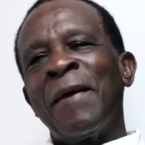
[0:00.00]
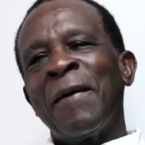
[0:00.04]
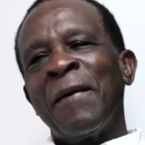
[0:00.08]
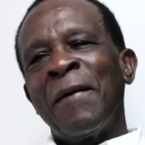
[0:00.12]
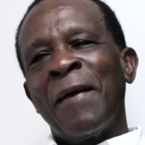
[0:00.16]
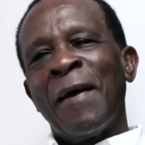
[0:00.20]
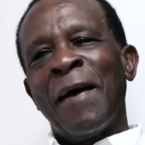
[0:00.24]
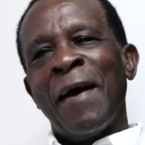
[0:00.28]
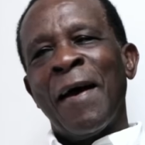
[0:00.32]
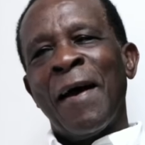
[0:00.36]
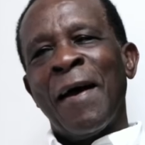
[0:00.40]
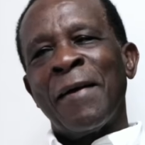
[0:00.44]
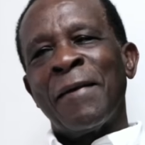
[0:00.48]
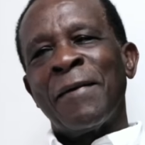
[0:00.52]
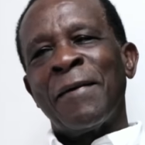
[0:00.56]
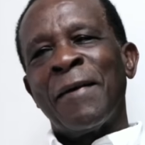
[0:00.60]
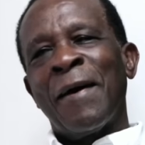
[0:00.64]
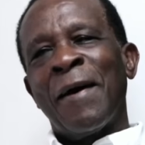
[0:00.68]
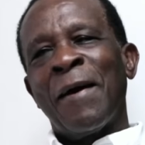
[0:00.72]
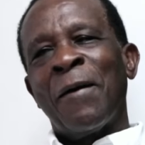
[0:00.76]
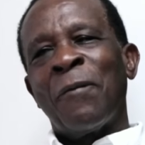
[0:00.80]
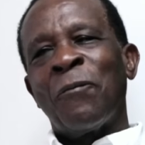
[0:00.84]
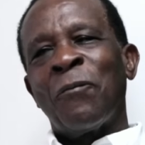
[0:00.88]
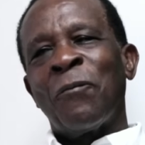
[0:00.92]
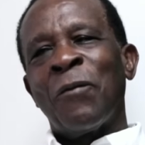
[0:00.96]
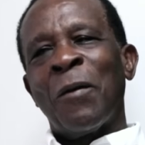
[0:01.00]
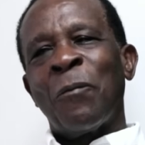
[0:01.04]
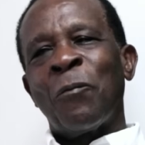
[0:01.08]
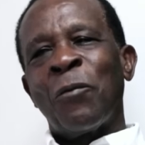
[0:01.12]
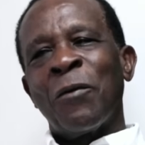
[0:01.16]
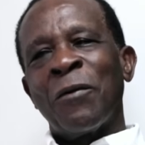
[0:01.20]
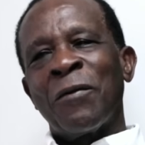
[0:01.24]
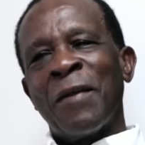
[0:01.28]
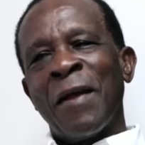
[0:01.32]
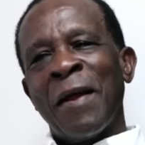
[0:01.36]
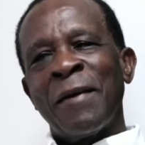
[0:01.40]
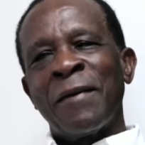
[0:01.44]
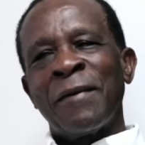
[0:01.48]
and
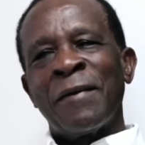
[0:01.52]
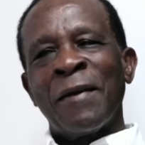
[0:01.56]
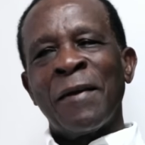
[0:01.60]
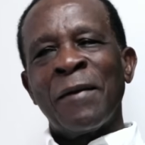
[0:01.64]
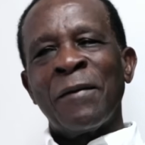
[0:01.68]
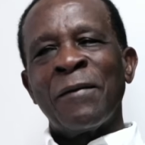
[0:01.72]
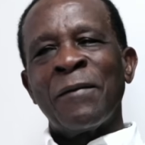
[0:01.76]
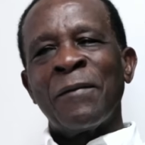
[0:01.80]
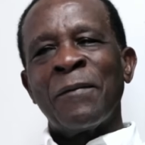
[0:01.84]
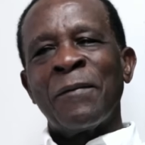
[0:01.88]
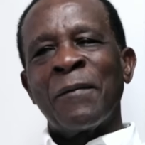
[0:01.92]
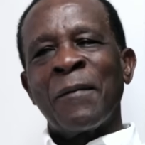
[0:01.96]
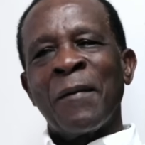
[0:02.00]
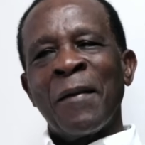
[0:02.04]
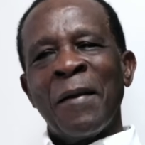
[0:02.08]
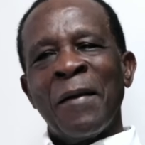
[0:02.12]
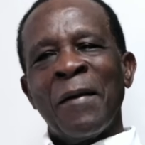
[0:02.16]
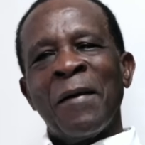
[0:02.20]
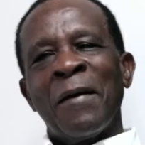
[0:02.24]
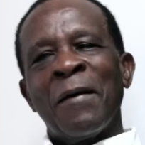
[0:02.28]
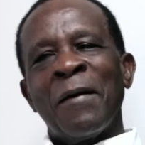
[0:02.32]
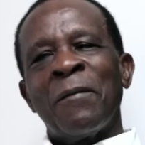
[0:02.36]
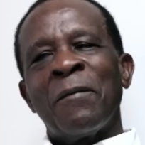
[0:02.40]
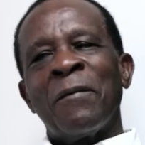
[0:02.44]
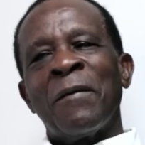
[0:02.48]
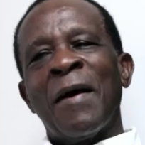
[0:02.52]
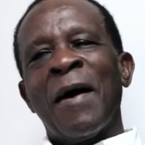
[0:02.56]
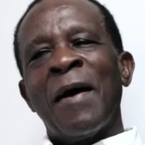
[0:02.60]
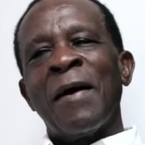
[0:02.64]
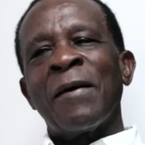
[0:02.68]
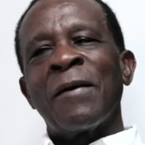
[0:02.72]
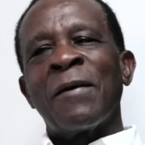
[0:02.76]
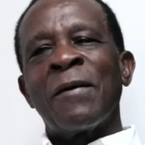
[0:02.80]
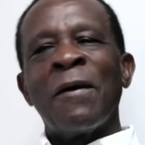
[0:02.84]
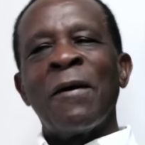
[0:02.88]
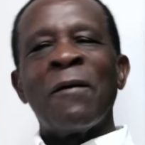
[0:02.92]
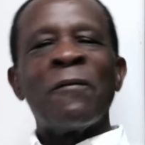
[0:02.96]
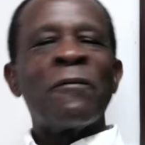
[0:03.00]
representing my
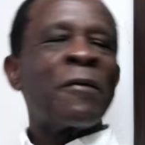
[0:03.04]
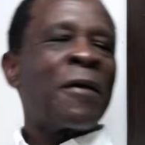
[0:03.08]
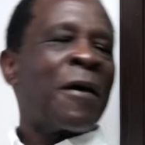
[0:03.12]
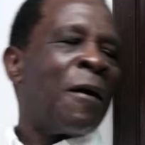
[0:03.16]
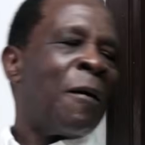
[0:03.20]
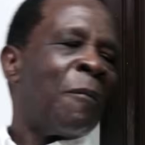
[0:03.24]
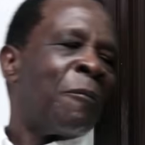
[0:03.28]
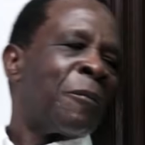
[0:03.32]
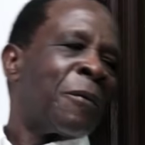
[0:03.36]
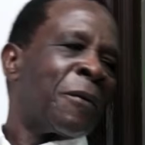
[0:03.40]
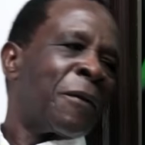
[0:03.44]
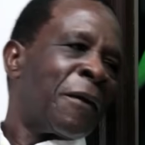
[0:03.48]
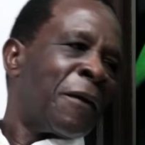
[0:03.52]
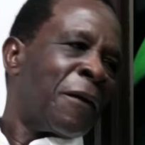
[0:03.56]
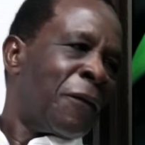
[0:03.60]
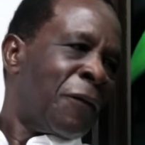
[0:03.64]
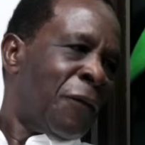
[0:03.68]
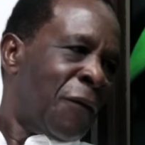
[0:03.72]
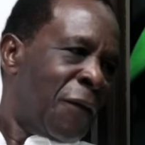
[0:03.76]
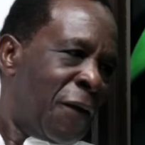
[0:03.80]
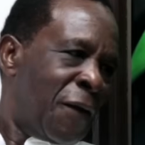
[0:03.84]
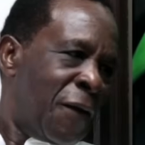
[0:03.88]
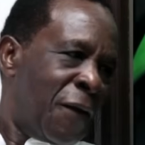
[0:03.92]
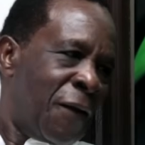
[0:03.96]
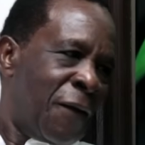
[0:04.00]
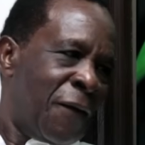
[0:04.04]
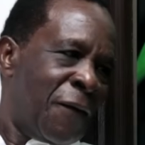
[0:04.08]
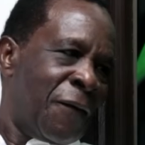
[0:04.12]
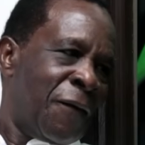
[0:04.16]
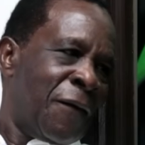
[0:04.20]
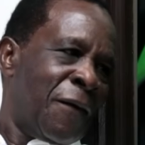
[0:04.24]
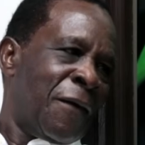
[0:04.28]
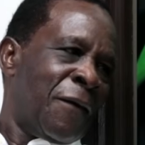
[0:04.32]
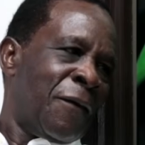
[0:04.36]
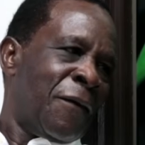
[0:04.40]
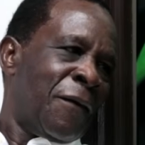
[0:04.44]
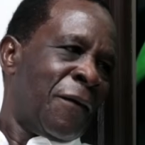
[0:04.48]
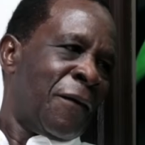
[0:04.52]
company
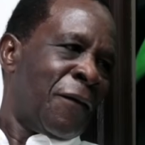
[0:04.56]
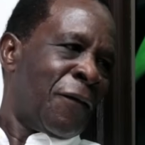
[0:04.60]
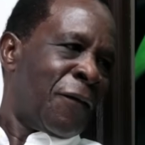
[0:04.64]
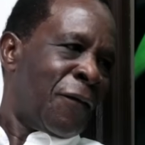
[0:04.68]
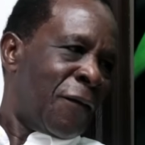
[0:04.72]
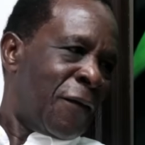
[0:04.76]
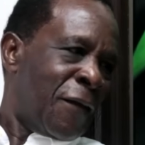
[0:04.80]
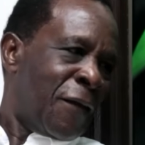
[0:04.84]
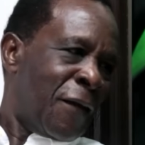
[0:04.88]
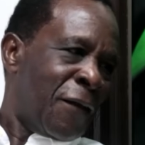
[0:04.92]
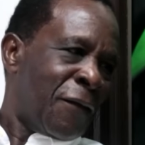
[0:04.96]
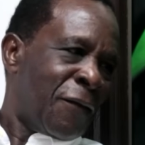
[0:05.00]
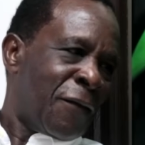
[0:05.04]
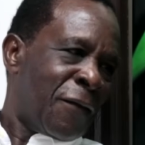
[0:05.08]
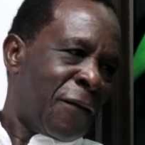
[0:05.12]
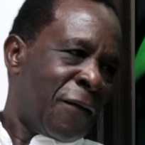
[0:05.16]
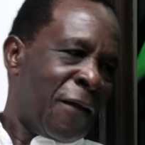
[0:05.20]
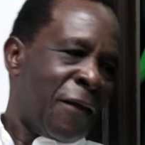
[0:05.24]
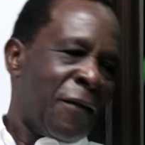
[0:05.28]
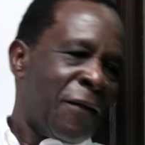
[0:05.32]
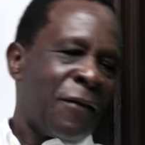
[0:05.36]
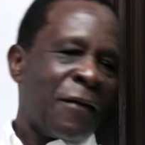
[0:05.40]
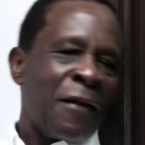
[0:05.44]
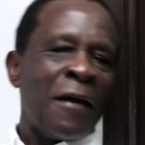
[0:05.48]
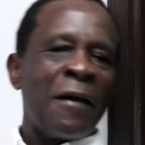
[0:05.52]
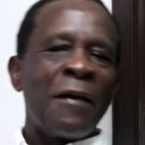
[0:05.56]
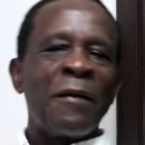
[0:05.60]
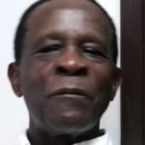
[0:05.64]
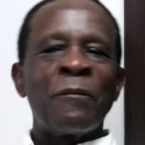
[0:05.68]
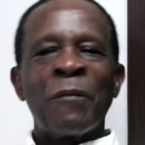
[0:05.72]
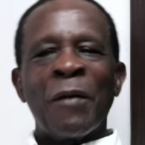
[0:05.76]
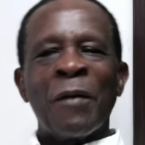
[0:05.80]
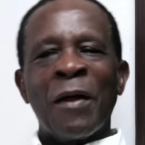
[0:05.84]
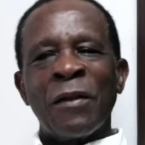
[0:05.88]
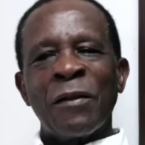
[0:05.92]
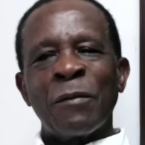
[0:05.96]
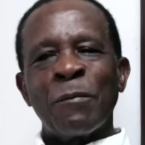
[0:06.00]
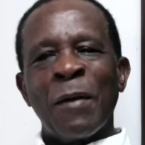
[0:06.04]
in the States as a
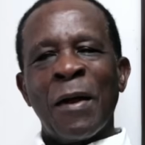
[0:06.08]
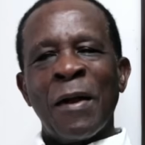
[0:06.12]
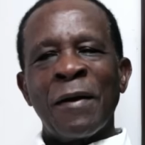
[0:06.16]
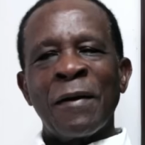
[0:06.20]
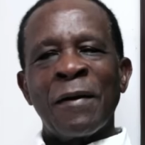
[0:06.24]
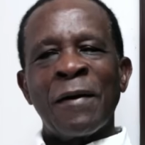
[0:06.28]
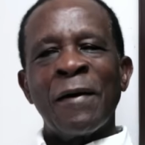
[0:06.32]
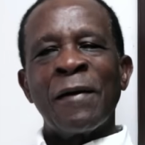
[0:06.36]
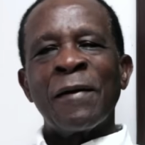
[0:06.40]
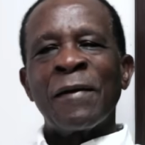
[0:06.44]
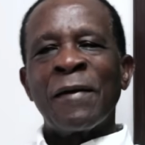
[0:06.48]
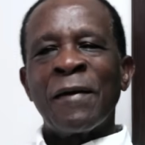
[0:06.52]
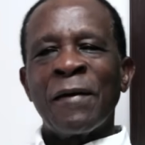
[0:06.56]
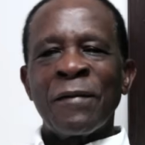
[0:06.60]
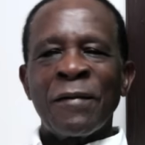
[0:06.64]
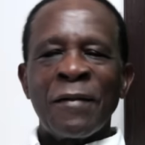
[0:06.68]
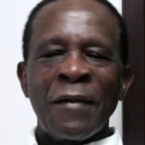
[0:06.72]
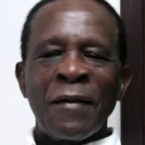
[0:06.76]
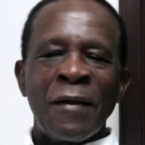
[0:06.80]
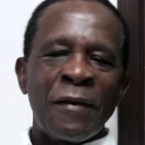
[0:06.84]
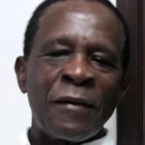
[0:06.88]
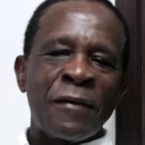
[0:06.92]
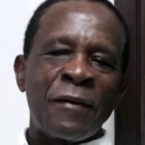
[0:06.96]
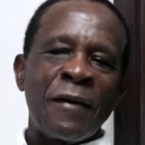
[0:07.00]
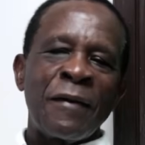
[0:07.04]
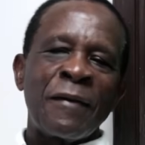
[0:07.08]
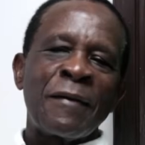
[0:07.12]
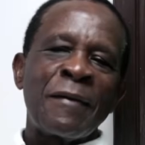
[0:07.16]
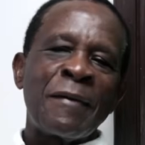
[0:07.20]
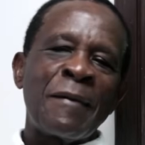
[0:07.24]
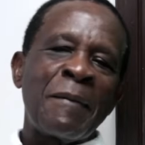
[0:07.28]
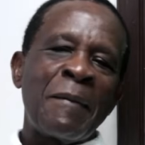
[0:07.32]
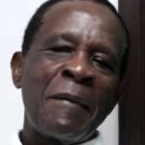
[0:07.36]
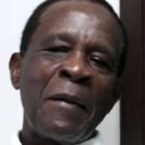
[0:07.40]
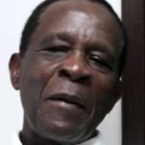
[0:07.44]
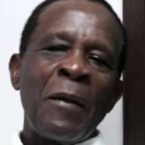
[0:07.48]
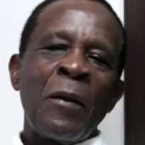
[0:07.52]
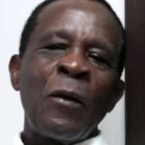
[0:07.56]
mathematical consultant.
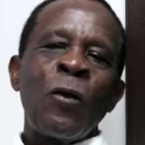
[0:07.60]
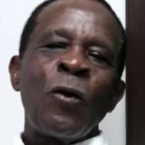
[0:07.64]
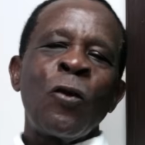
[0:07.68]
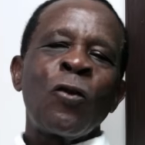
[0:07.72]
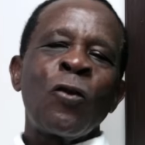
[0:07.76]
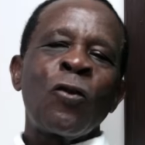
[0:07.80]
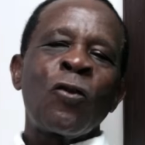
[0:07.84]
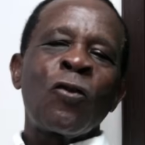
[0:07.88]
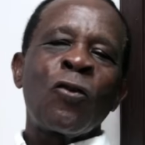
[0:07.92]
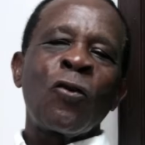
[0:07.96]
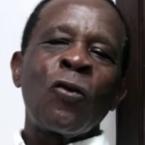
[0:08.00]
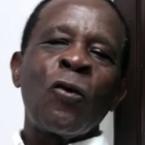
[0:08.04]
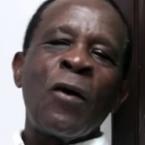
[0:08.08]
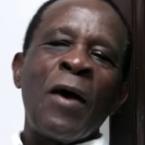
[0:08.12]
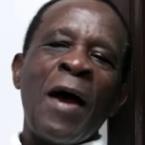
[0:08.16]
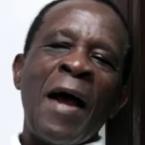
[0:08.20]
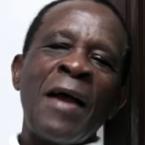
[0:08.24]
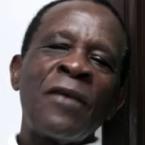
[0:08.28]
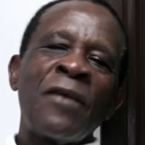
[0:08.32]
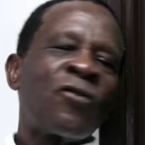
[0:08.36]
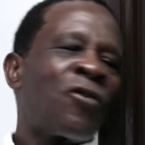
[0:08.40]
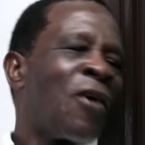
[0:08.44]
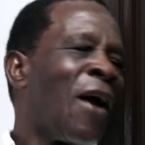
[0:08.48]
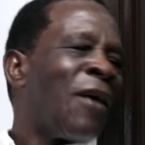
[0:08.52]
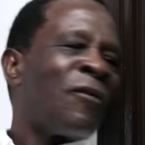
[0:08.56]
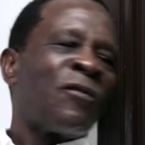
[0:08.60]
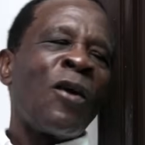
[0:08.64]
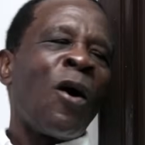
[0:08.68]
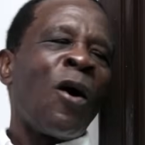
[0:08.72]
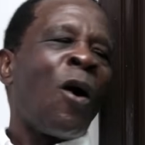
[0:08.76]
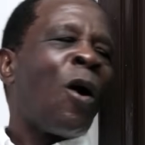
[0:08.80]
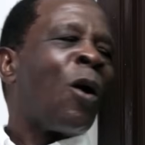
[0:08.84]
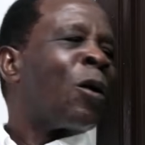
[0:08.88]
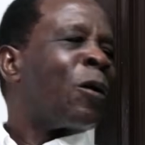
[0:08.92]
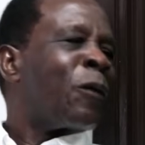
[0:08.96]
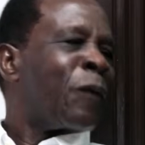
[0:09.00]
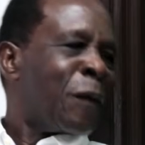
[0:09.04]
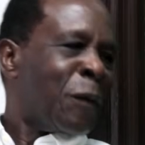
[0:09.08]
So I travel all
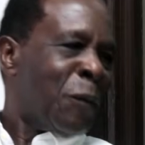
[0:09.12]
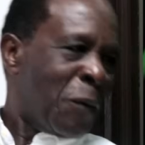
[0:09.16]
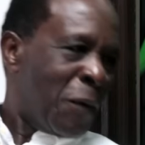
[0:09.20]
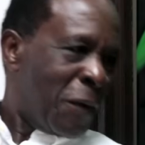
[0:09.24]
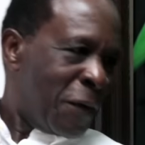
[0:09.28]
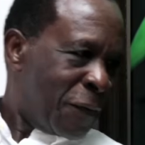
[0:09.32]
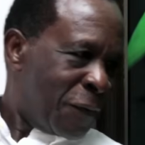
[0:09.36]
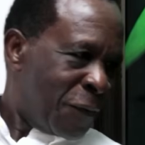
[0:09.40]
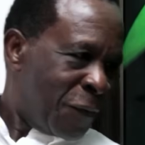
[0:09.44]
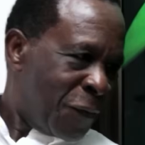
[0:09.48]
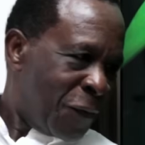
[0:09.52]
over the world.